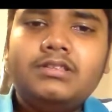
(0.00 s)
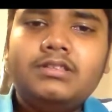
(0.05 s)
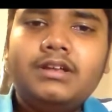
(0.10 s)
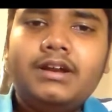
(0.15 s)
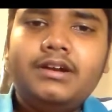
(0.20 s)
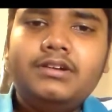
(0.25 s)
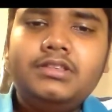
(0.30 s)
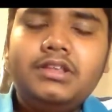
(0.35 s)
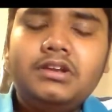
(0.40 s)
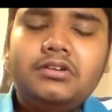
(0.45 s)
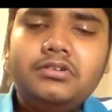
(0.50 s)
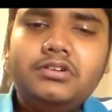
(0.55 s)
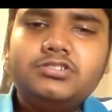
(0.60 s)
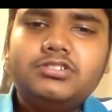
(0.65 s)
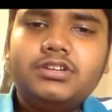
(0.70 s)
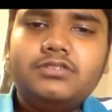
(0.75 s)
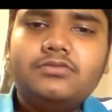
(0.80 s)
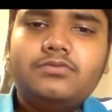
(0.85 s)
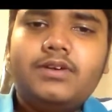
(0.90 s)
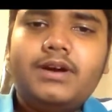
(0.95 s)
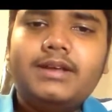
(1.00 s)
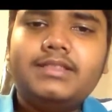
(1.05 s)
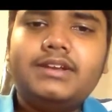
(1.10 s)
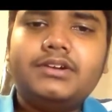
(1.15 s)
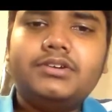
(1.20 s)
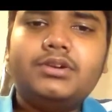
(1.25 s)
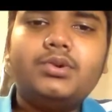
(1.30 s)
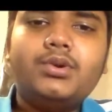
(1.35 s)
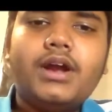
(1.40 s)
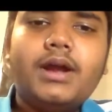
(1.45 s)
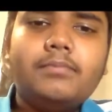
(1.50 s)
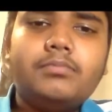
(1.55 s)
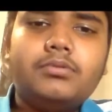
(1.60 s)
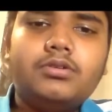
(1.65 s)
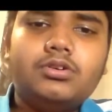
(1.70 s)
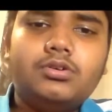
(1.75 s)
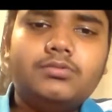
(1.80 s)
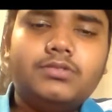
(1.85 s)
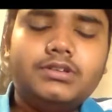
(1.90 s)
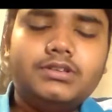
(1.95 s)
they're the reason why they're
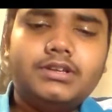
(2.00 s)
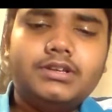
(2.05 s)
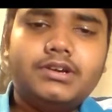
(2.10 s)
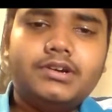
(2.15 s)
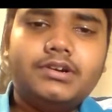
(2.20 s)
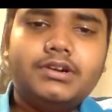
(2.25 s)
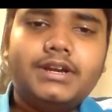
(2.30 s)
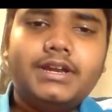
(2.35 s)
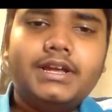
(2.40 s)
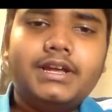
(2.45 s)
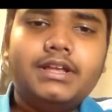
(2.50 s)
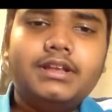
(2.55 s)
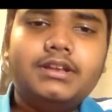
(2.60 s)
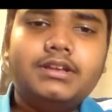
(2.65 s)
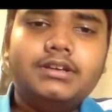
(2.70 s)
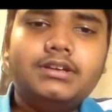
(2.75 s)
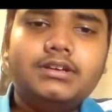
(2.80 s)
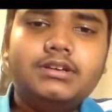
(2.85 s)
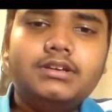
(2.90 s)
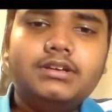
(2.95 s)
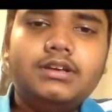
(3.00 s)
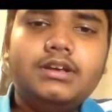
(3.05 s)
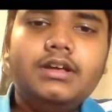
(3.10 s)
trapped over there. And